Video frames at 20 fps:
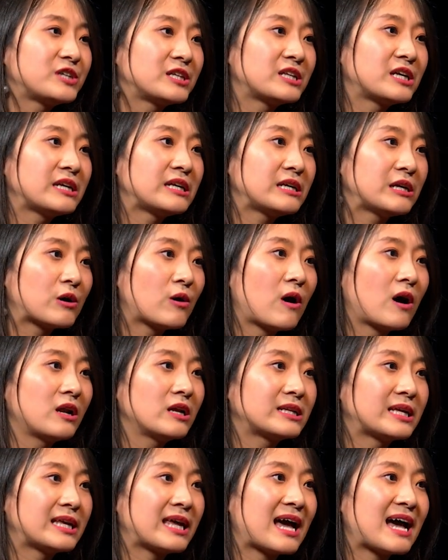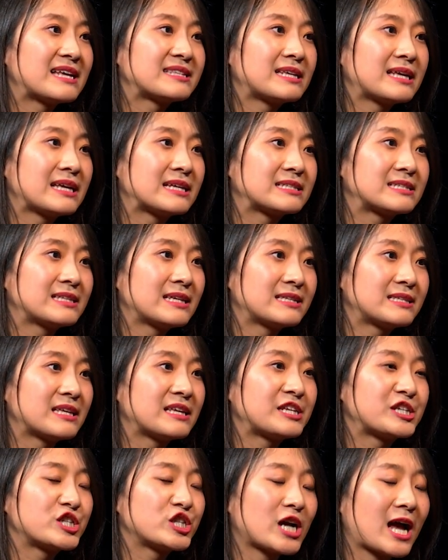gender inequality has existed
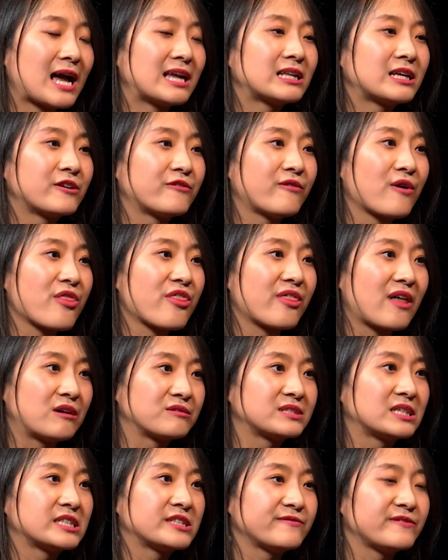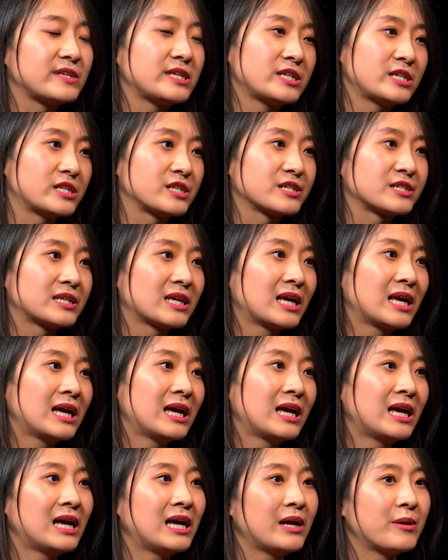in China for thousands of years.
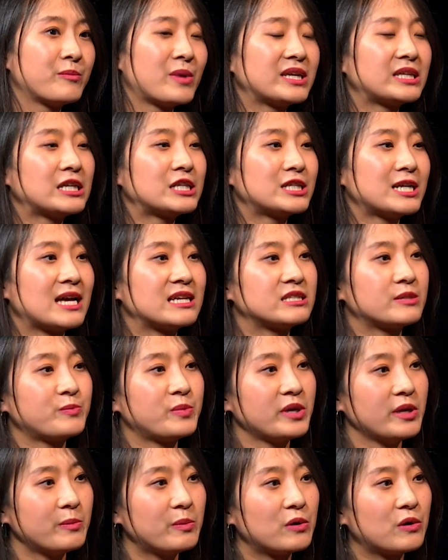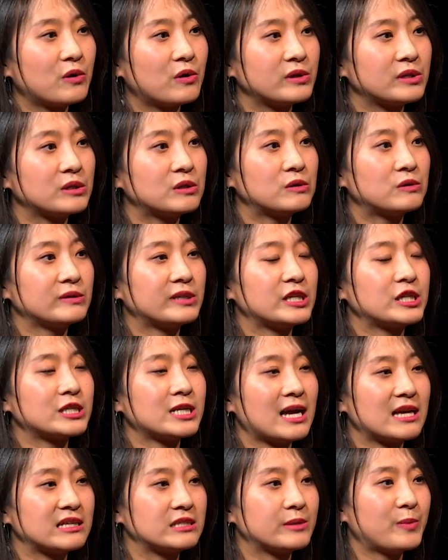Many Chinese people, including
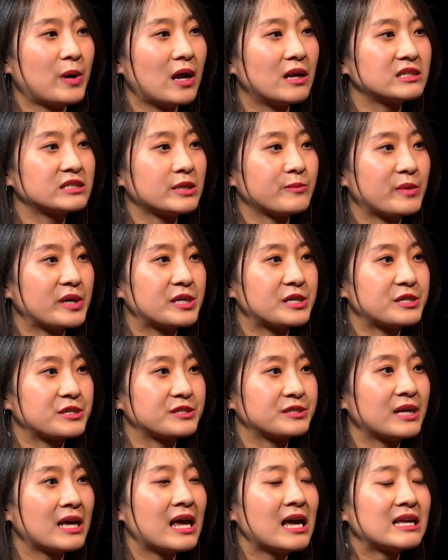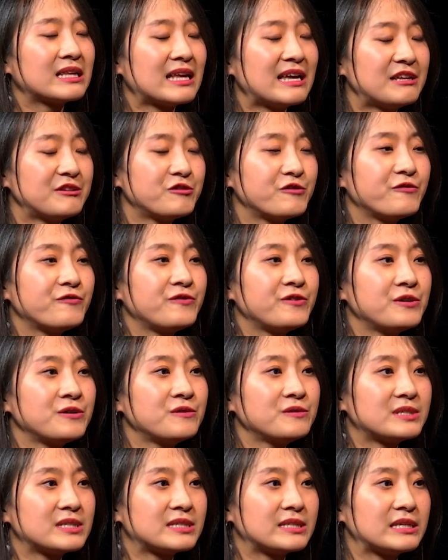Chinese policymakers, tend to
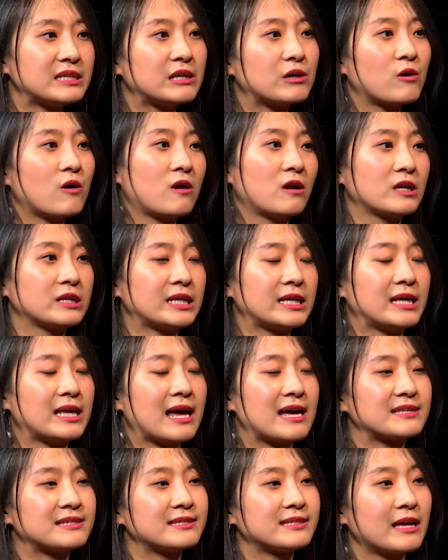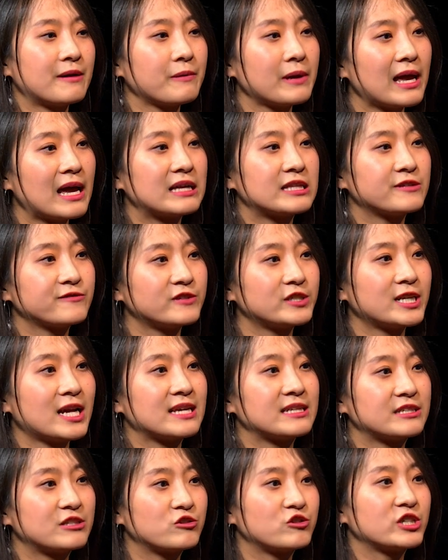view this inequality as some kind of
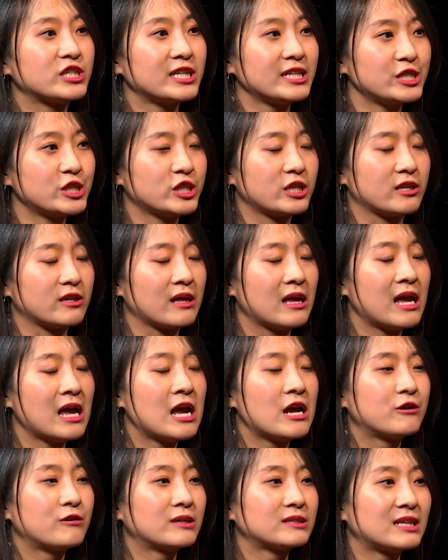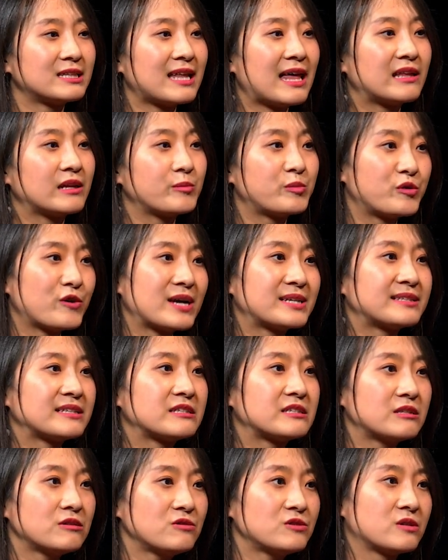Chinese tradition rather than a pressing
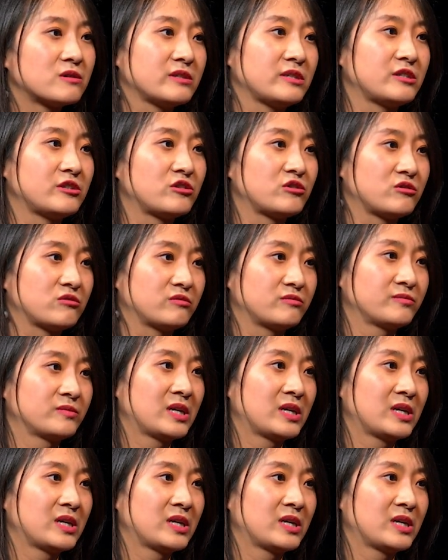social issue.